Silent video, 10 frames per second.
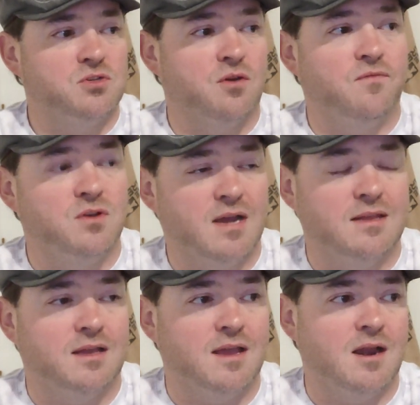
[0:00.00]
So if you're
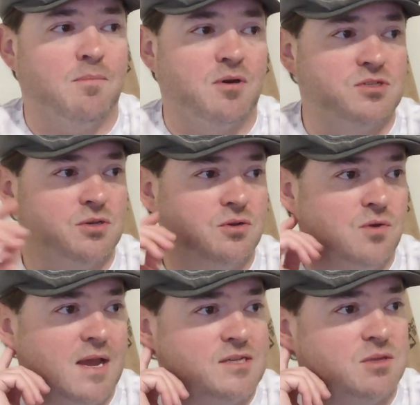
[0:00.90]
not the kind of person
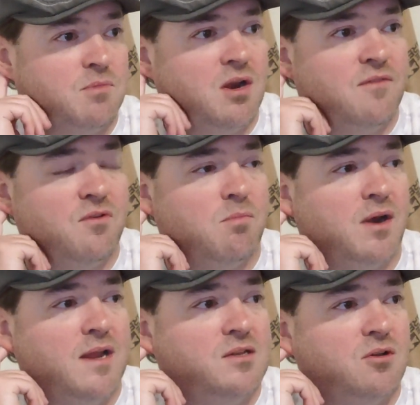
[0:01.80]
who has the money for
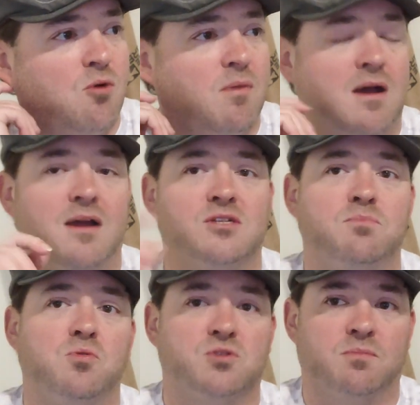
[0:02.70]
braid to go buy
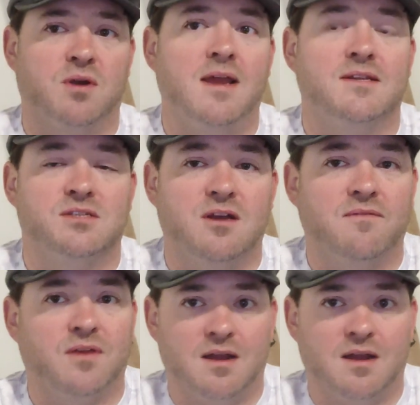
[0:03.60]
spools of braid and stuff,